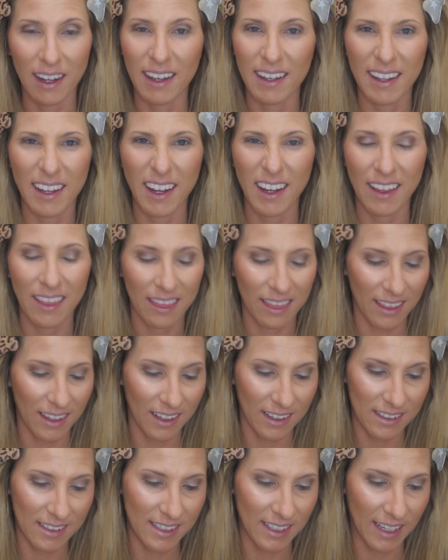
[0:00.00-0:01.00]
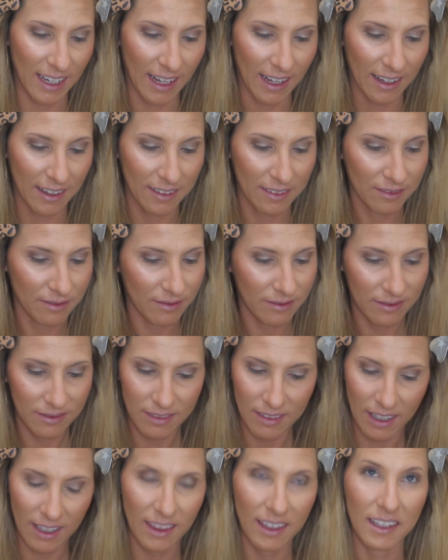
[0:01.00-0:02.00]
I can't think today.
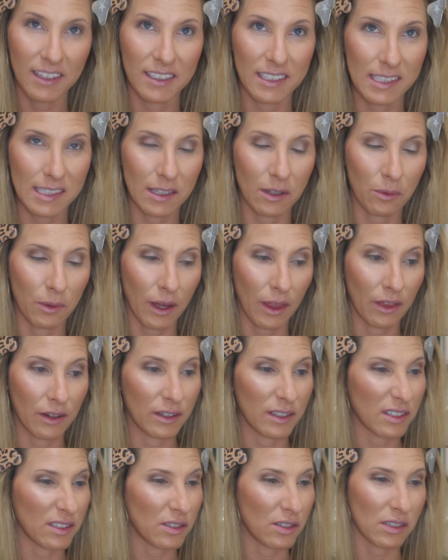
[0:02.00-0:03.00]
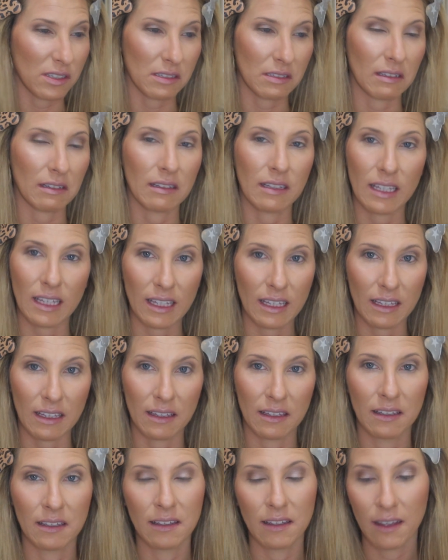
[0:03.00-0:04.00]
I think it's the weather. It's just
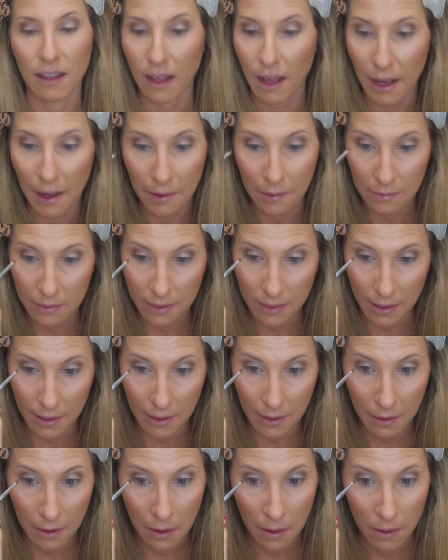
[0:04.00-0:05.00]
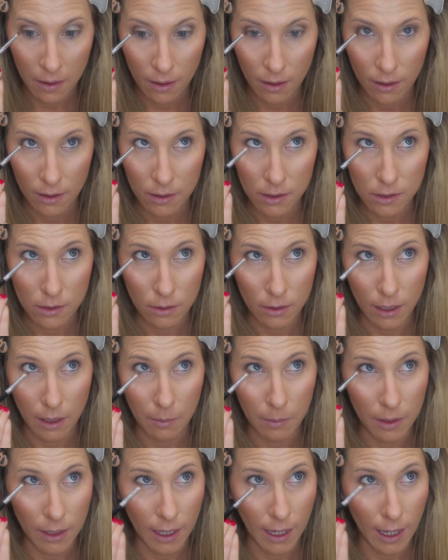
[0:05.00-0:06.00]
out there. So now
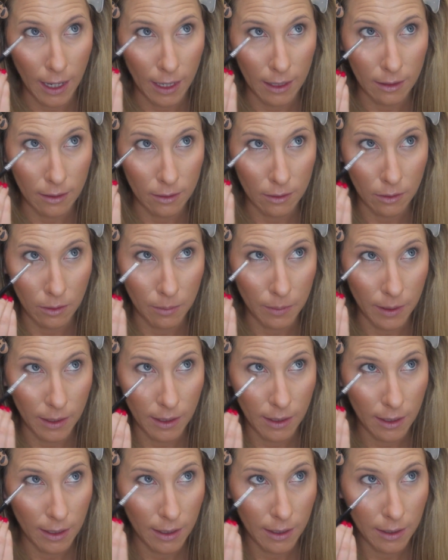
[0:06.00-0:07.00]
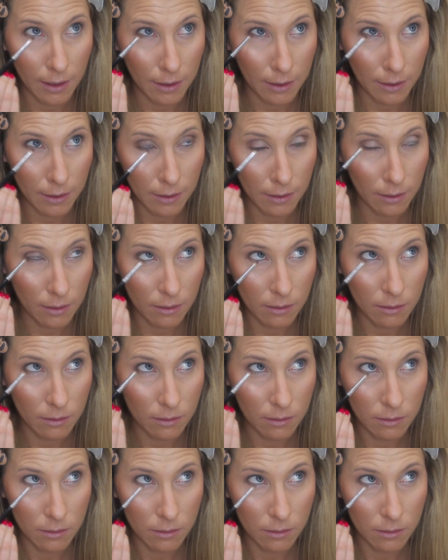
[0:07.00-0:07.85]
I'm going to add a little bit here.